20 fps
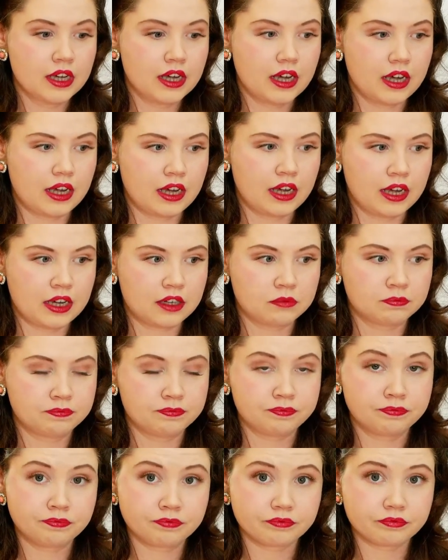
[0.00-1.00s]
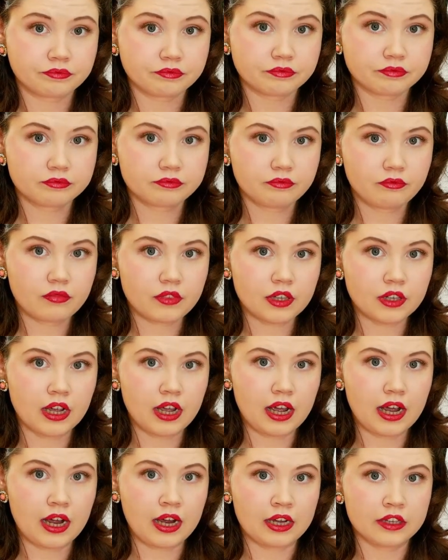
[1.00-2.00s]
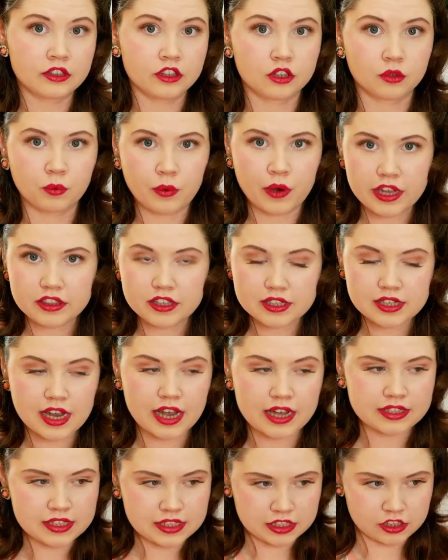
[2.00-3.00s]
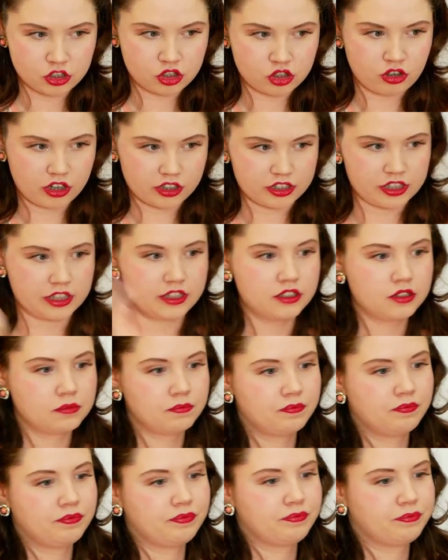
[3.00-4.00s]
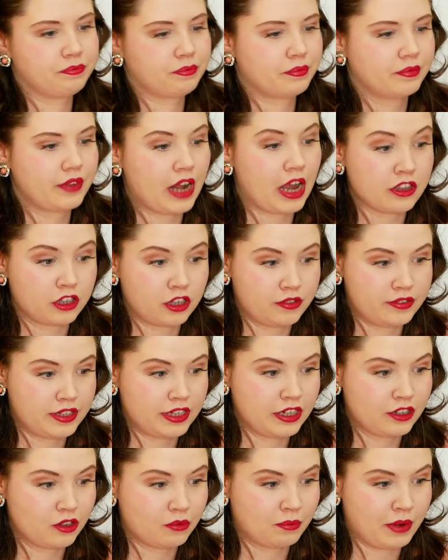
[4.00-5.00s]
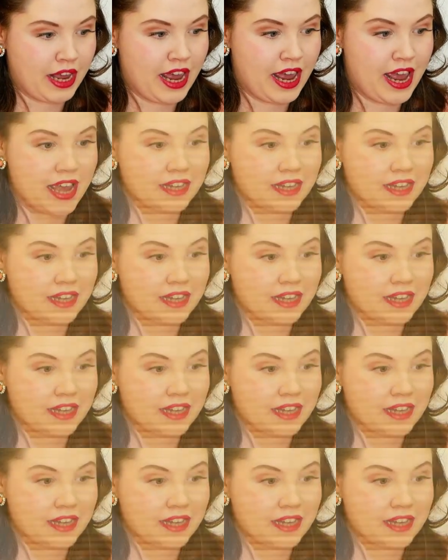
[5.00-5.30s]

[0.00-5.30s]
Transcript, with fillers: Um, and the way this hat is constructed, now that you've seen it on my head,